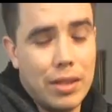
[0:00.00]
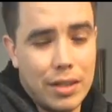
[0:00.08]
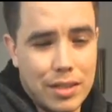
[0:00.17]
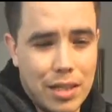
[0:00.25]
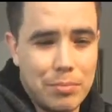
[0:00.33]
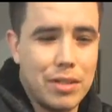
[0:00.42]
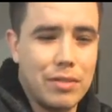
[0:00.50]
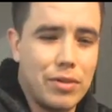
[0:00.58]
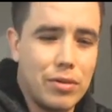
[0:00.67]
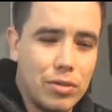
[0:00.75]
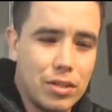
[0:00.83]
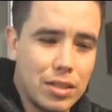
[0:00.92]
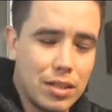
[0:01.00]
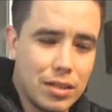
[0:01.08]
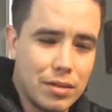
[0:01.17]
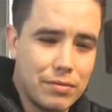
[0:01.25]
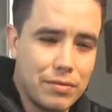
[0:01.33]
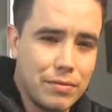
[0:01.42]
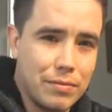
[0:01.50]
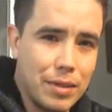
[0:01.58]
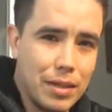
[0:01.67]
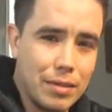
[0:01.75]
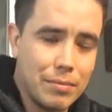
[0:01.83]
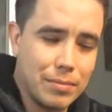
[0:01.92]
the exception, of course, of
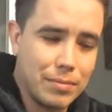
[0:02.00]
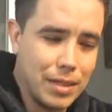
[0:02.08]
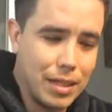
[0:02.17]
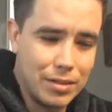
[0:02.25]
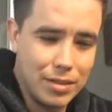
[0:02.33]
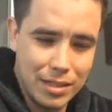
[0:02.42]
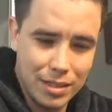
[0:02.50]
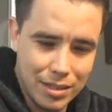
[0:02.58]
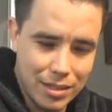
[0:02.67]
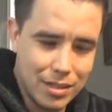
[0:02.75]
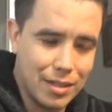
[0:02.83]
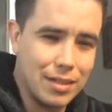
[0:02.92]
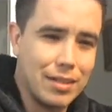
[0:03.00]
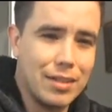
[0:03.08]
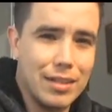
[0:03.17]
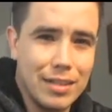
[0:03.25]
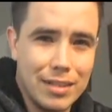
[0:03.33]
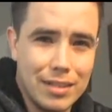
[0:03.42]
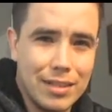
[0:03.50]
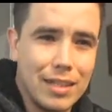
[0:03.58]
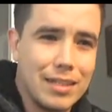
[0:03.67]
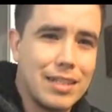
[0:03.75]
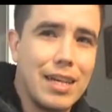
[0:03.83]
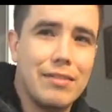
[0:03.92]
countries such as Honduras,
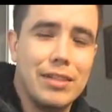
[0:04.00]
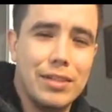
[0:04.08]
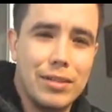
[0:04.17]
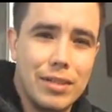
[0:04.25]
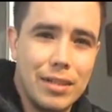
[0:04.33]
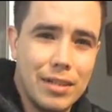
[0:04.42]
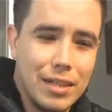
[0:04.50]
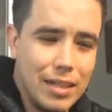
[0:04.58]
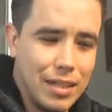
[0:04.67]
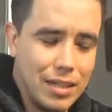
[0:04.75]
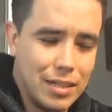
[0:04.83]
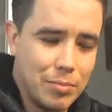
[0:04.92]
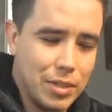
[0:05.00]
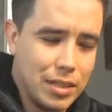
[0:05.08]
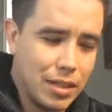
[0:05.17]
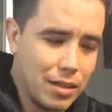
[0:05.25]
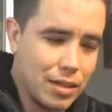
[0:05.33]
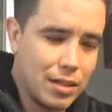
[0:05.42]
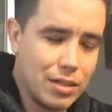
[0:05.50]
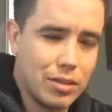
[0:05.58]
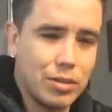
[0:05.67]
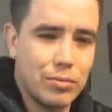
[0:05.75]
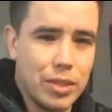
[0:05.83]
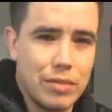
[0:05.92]
El Salvador, some of these other
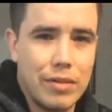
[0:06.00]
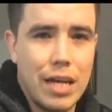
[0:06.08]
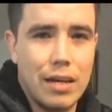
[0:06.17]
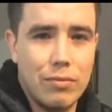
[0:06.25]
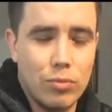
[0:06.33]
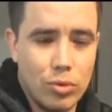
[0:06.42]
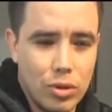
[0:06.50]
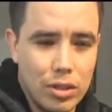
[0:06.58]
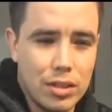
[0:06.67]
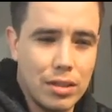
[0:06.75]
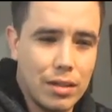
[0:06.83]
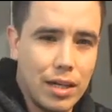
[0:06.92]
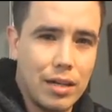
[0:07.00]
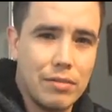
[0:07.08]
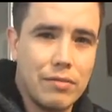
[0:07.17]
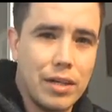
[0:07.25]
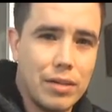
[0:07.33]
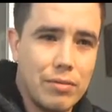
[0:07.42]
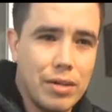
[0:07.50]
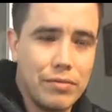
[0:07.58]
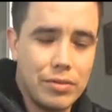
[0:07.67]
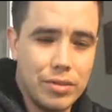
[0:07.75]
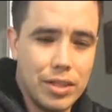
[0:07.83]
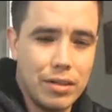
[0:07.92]
countries which have had wars and kind of find
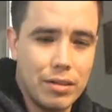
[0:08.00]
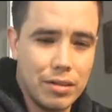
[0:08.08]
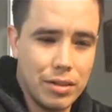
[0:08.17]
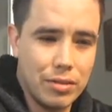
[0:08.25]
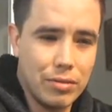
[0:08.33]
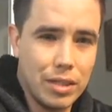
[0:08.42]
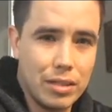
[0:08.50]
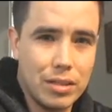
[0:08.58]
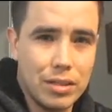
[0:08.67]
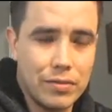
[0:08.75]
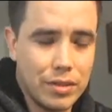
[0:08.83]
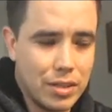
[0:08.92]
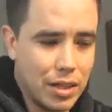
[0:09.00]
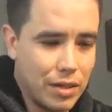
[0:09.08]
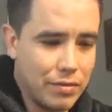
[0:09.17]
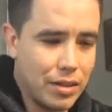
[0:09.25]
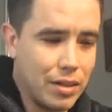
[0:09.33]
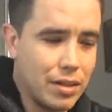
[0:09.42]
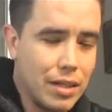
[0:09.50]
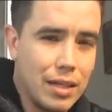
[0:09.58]
refuge here in the U.S. just for safety.